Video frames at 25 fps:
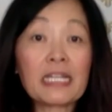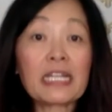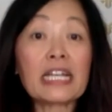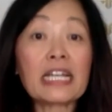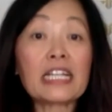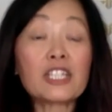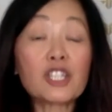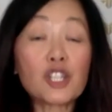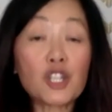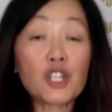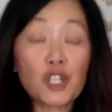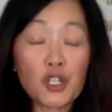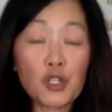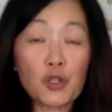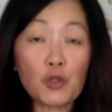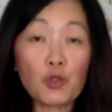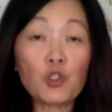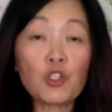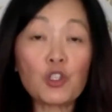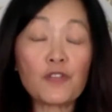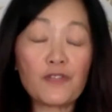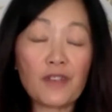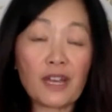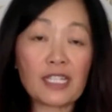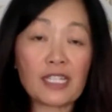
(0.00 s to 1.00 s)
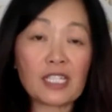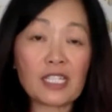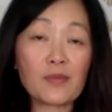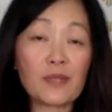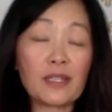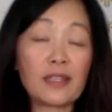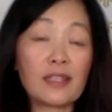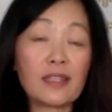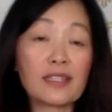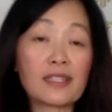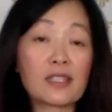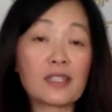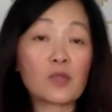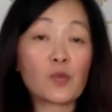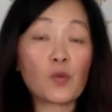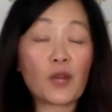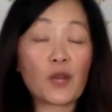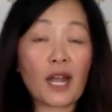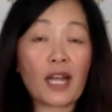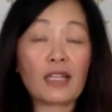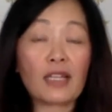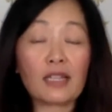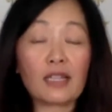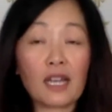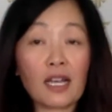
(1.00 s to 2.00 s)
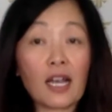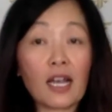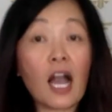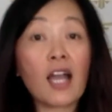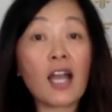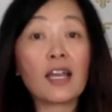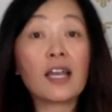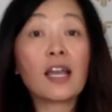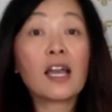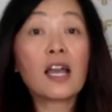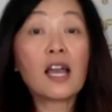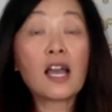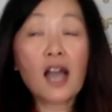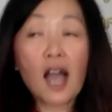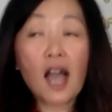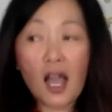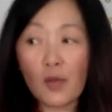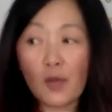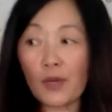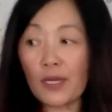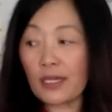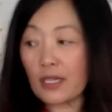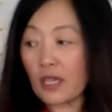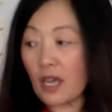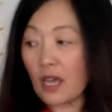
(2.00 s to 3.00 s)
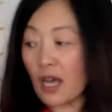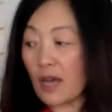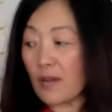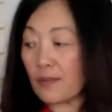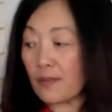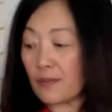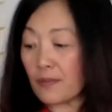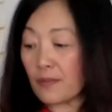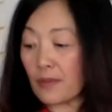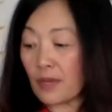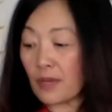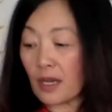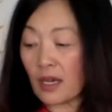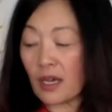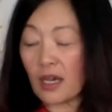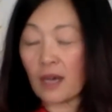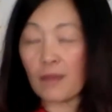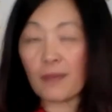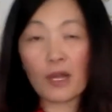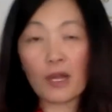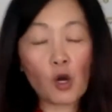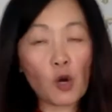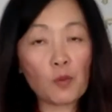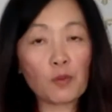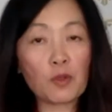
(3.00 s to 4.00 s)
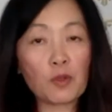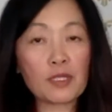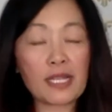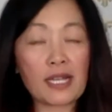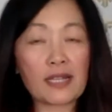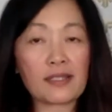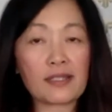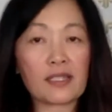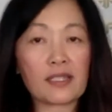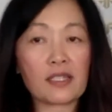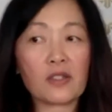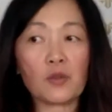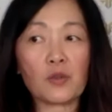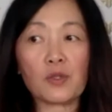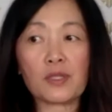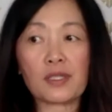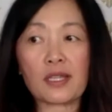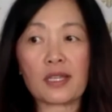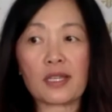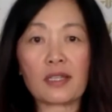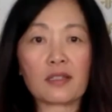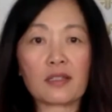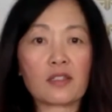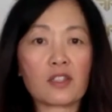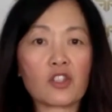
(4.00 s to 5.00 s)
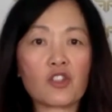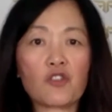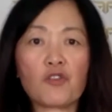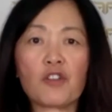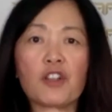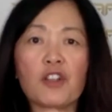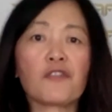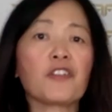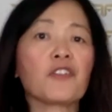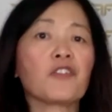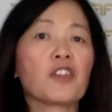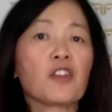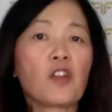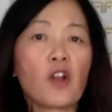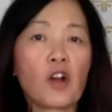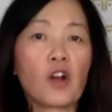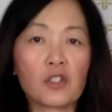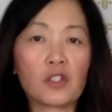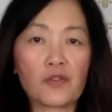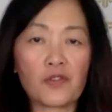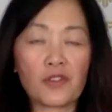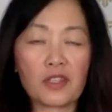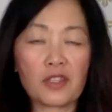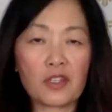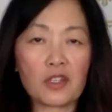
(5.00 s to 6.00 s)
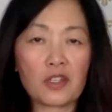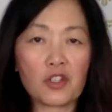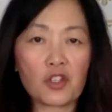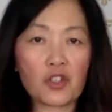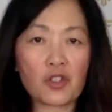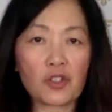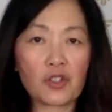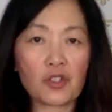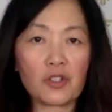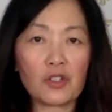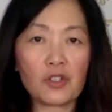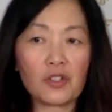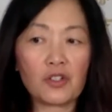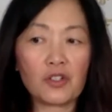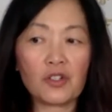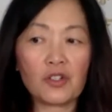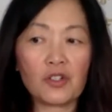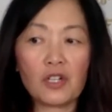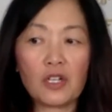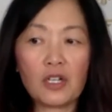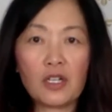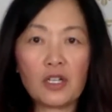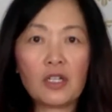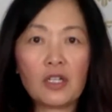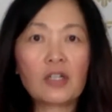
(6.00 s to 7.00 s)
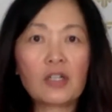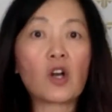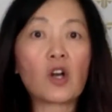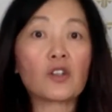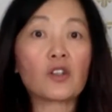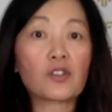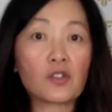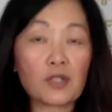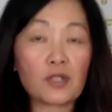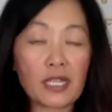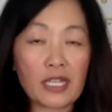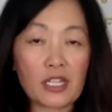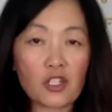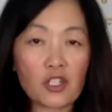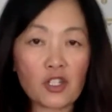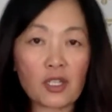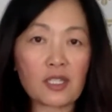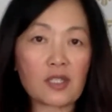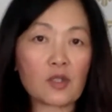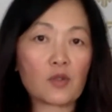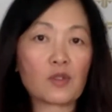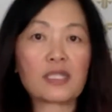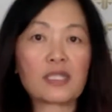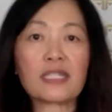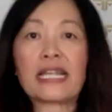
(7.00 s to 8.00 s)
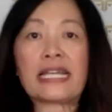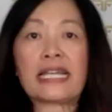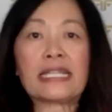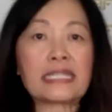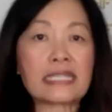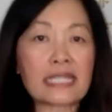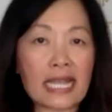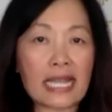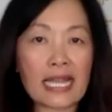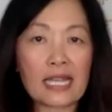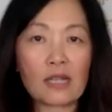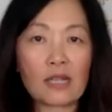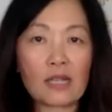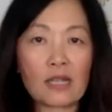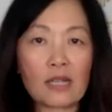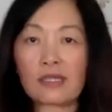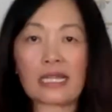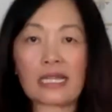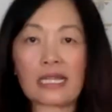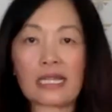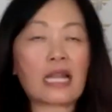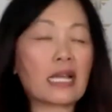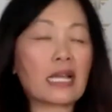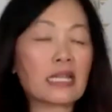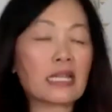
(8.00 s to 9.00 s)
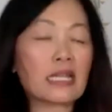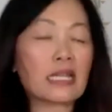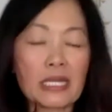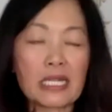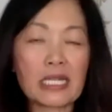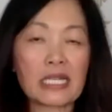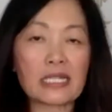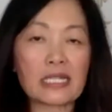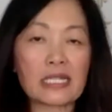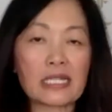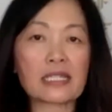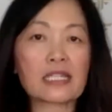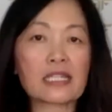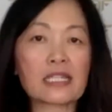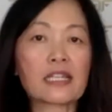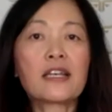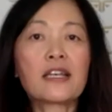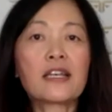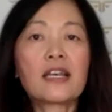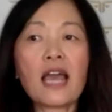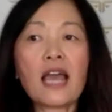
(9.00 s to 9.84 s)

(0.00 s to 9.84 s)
It's a huge investment. And this is what I went and got my hormone tested. It was like $250 for the initial consultation because it was an intake. It was like 90 minutes.